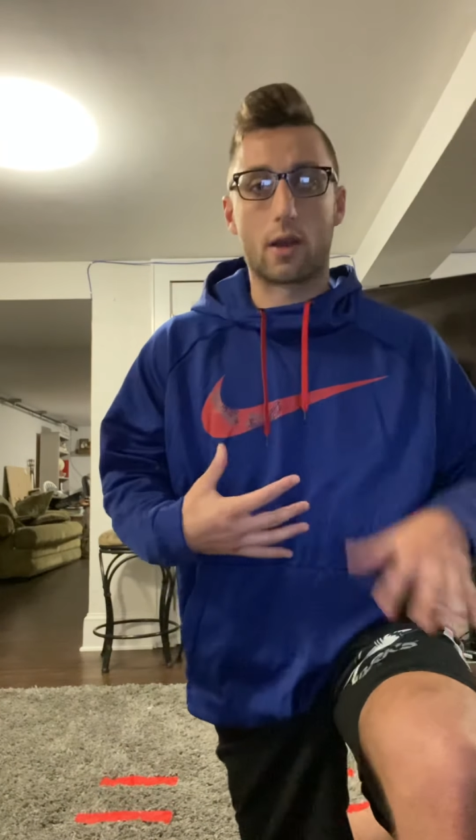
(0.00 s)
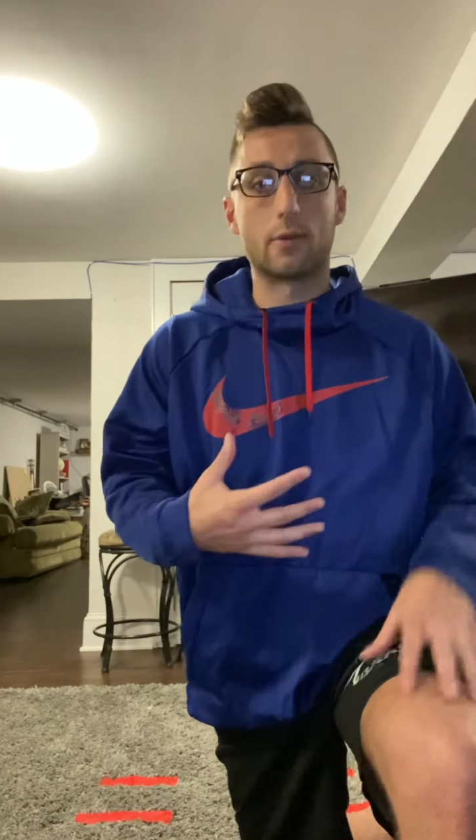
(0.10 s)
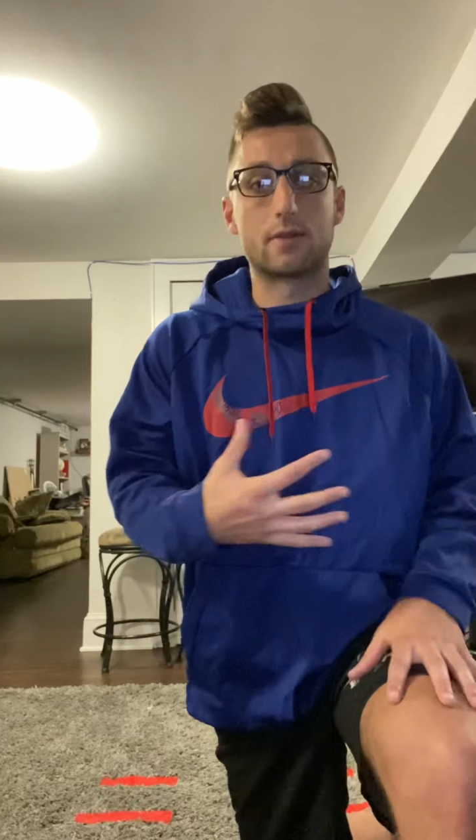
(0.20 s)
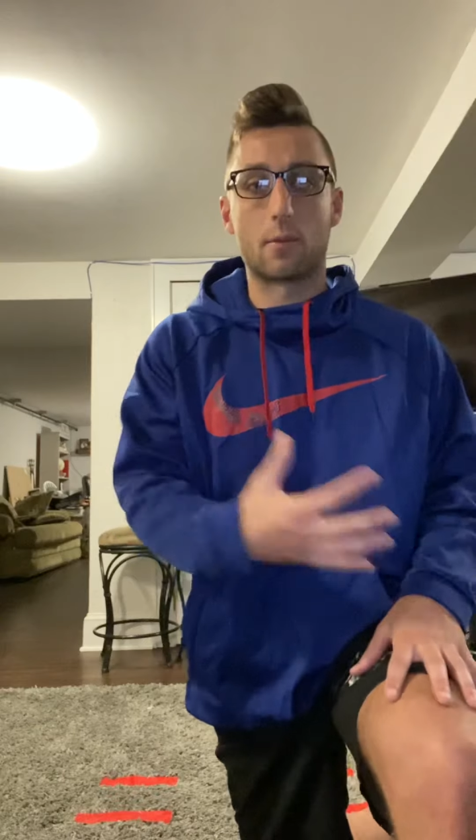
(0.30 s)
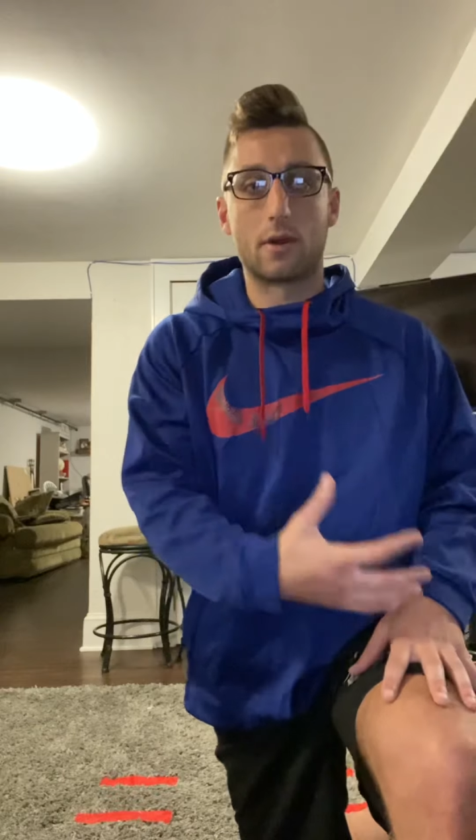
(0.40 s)

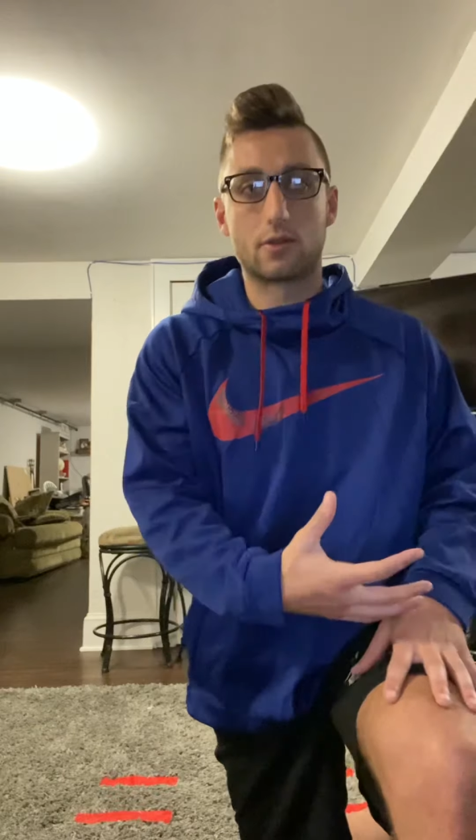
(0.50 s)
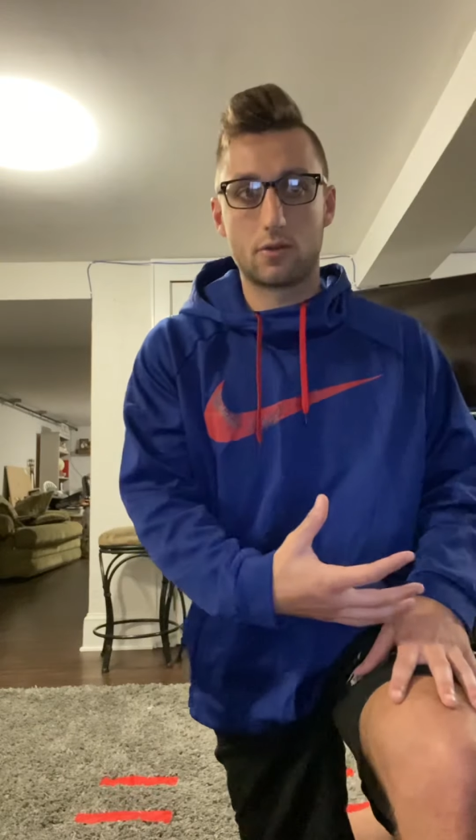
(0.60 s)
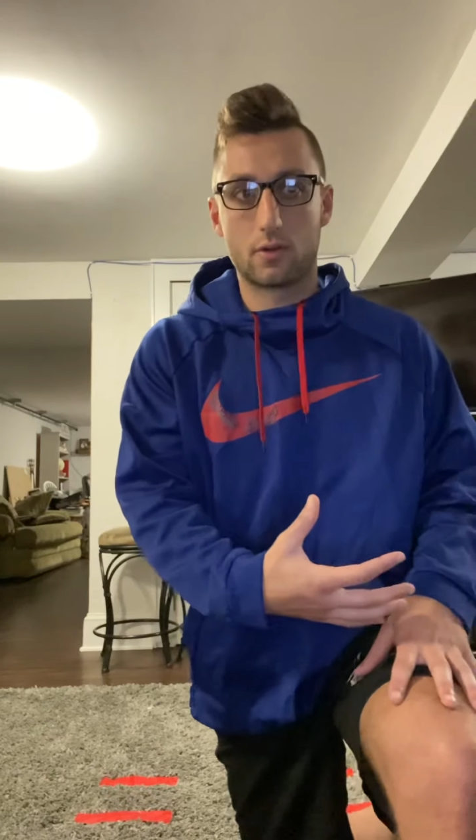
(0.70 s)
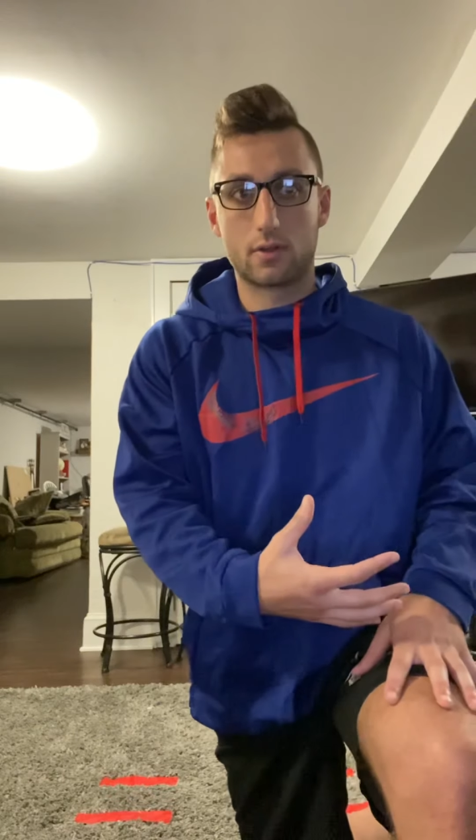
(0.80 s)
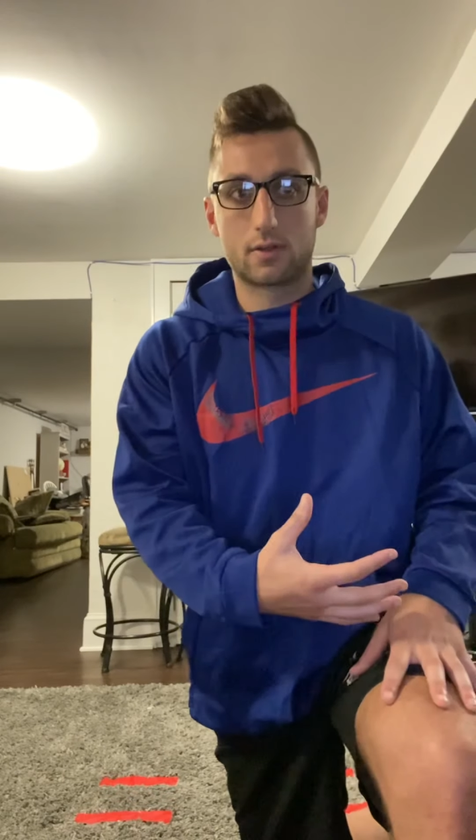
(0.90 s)
tell my
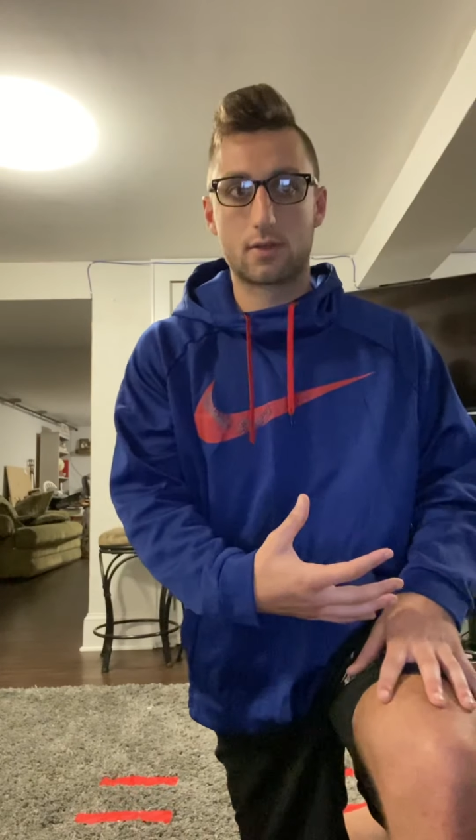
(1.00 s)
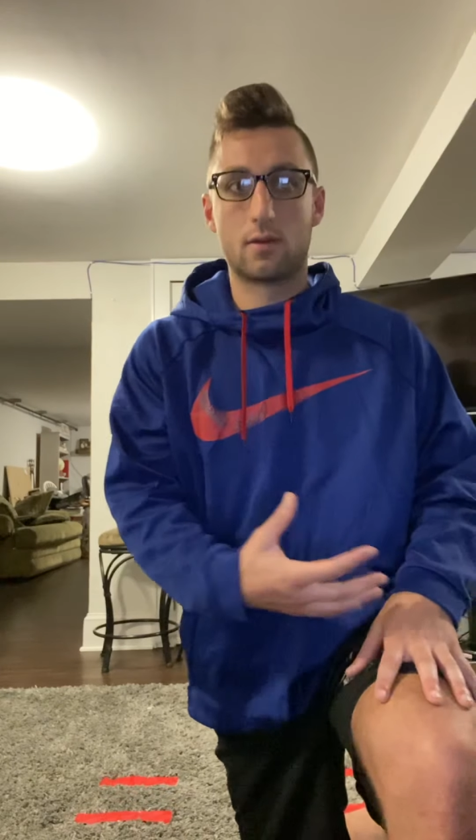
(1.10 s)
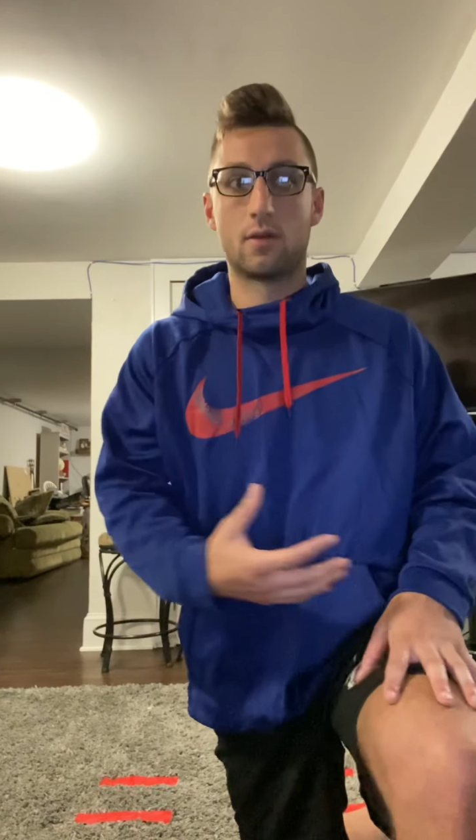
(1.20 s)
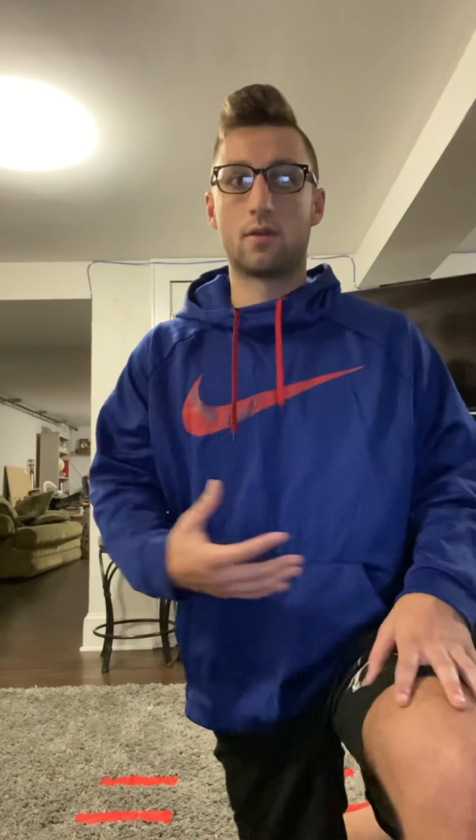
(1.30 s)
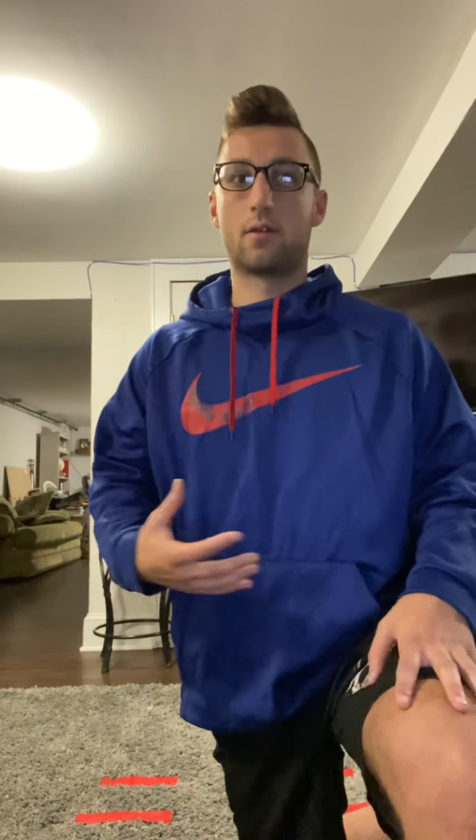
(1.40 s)
students,
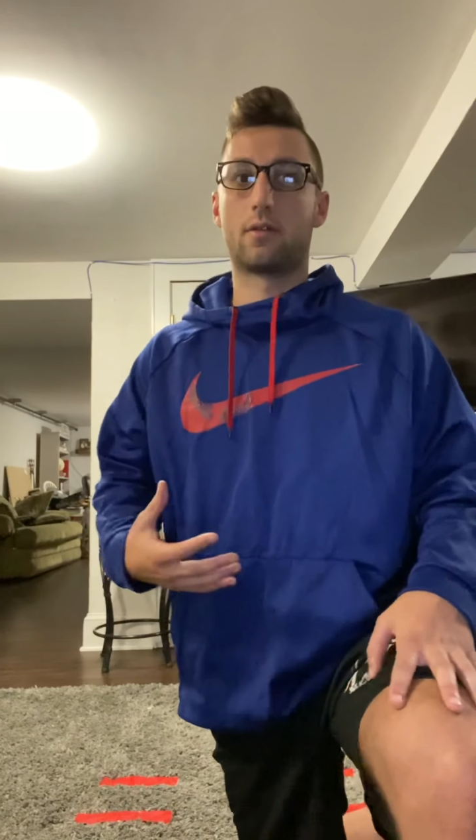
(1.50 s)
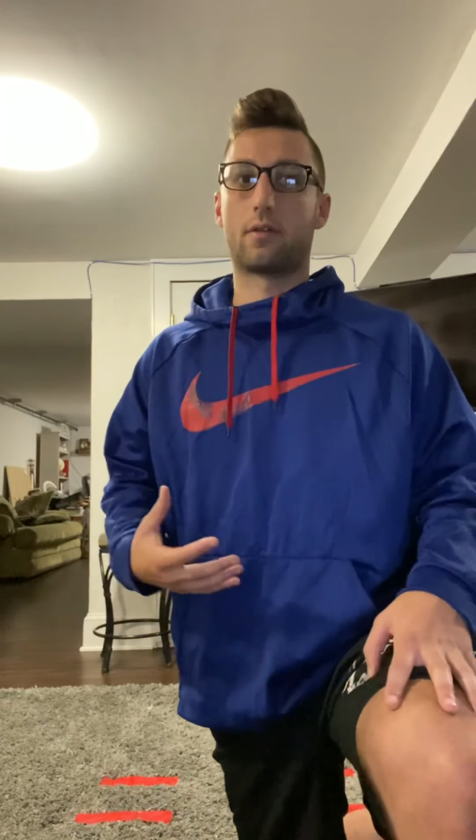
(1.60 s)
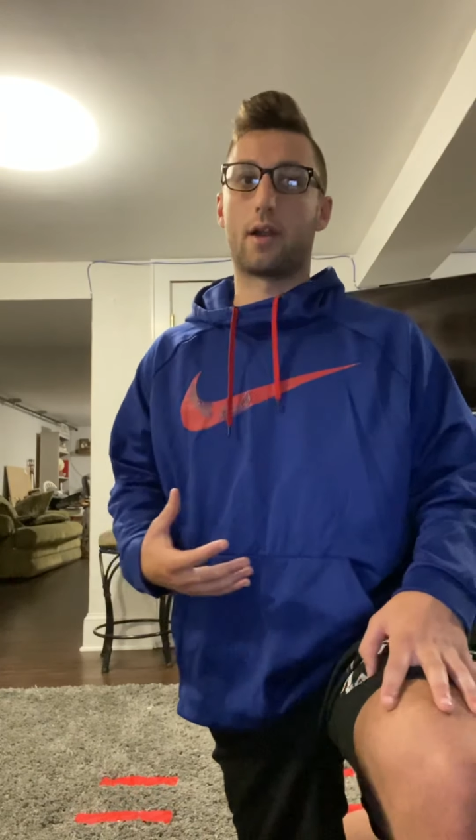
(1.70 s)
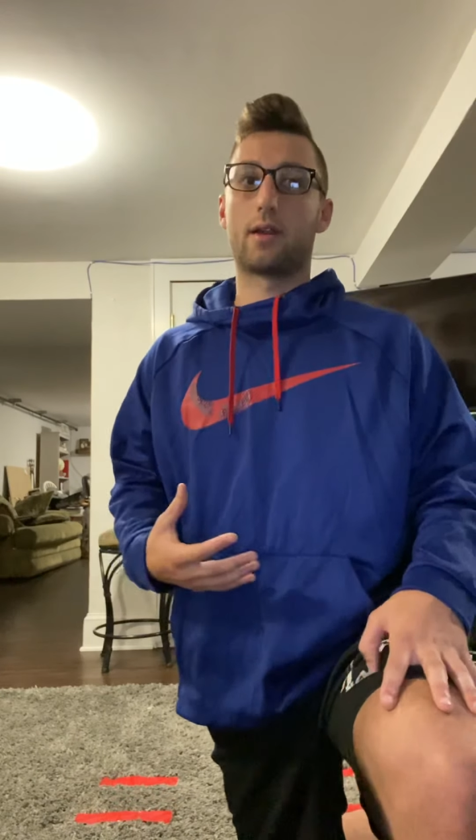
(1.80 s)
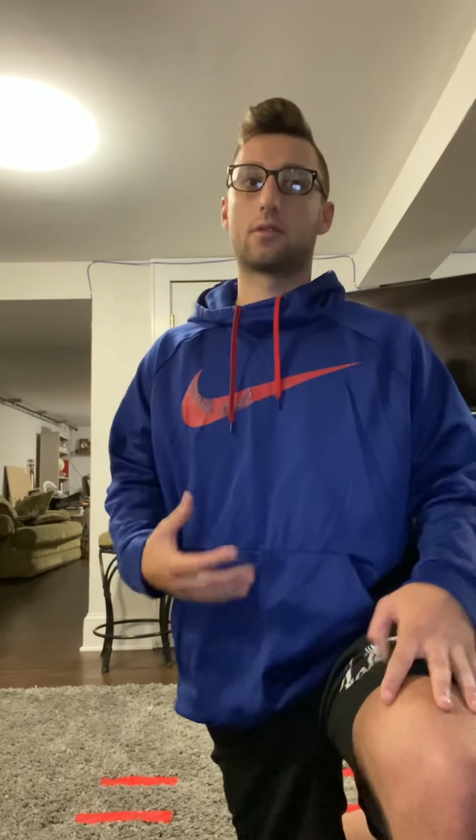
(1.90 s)
right,